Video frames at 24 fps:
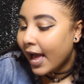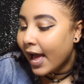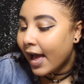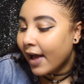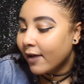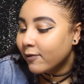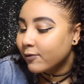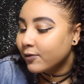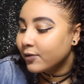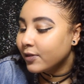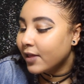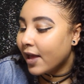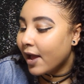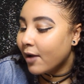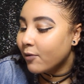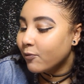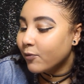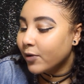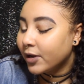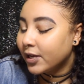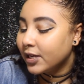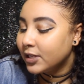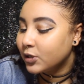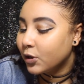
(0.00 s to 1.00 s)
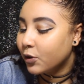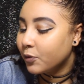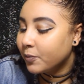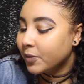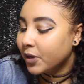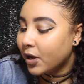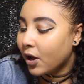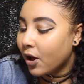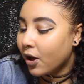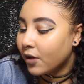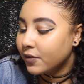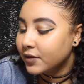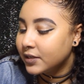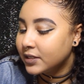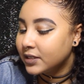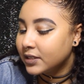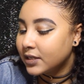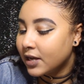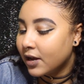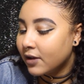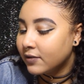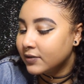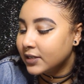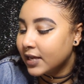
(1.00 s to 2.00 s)
After that, Ricky told me all this
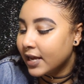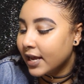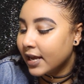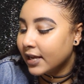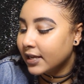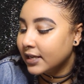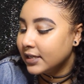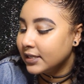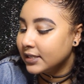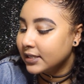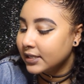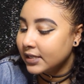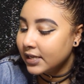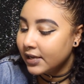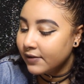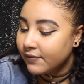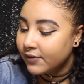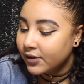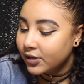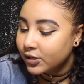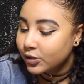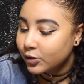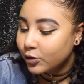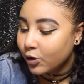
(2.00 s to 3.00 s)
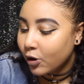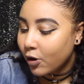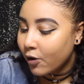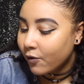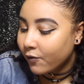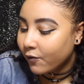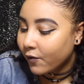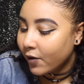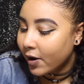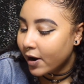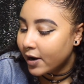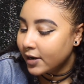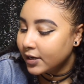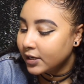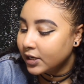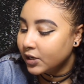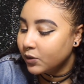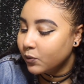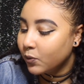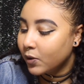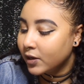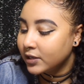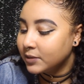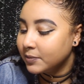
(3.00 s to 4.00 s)
stuff saying he's leaving his girlfriend and
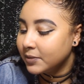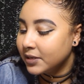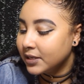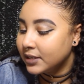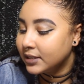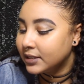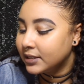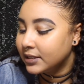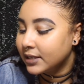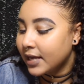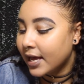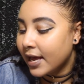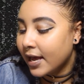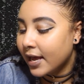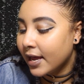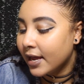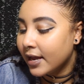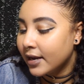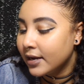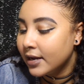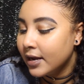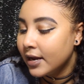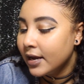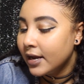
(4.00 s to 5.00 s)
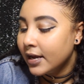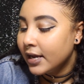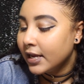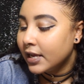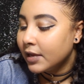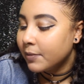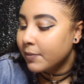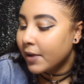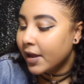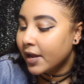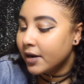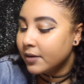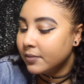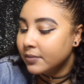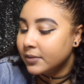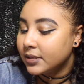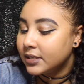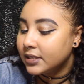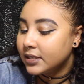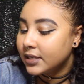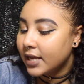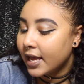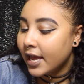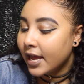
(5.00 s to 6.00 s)
he wants me instead. He made a
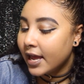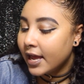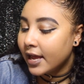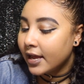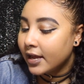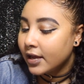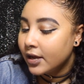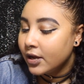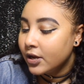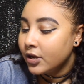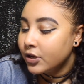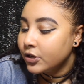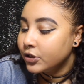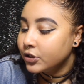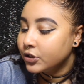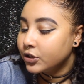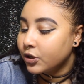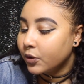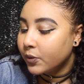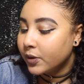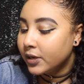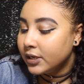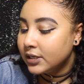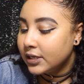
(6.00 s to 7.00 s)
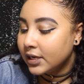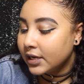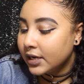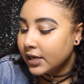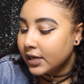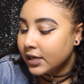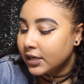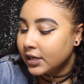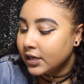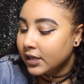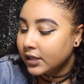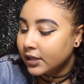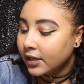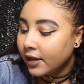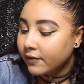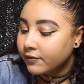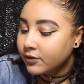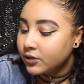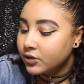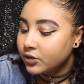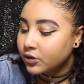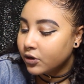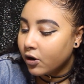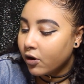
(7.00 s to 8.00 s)
mistake. So he did. He
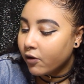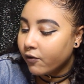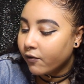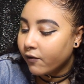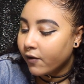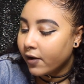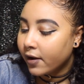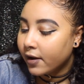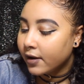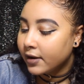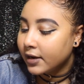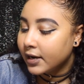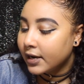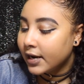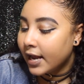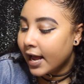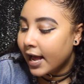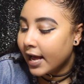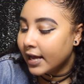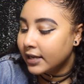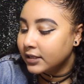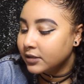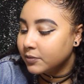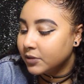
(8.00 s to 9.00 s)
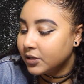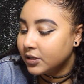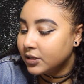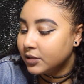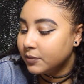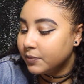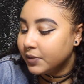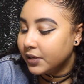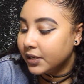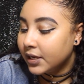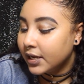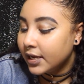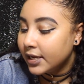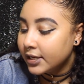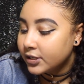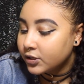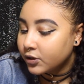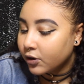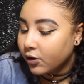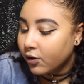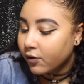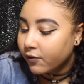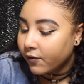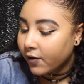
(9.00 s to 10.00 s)
left his girlfriend and asked me to be
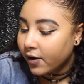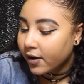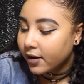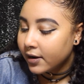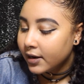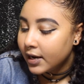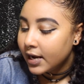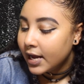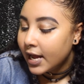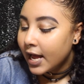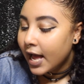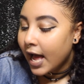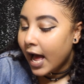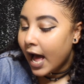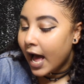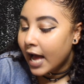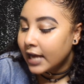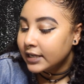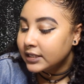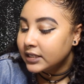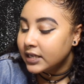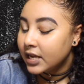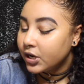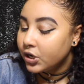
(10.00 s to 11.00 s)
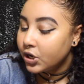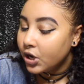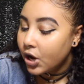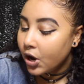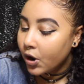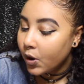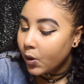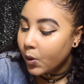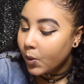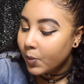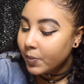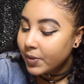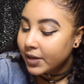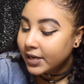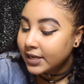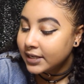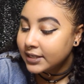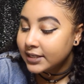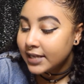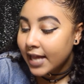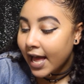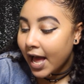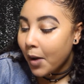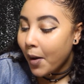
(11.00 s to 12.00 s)
his girlfriend. I said no
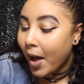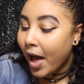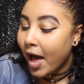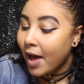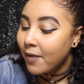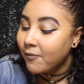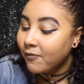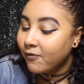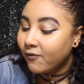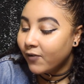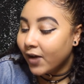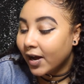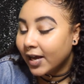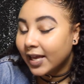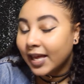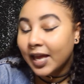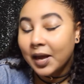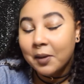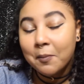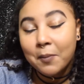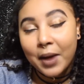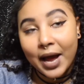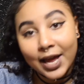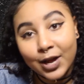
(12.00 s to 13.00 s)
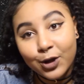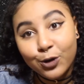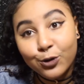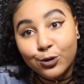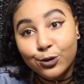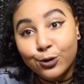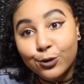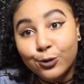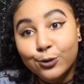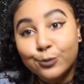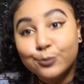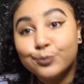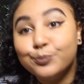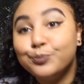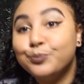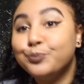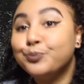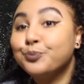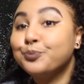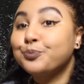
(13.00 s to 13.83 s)
because now I'm fucking Michael.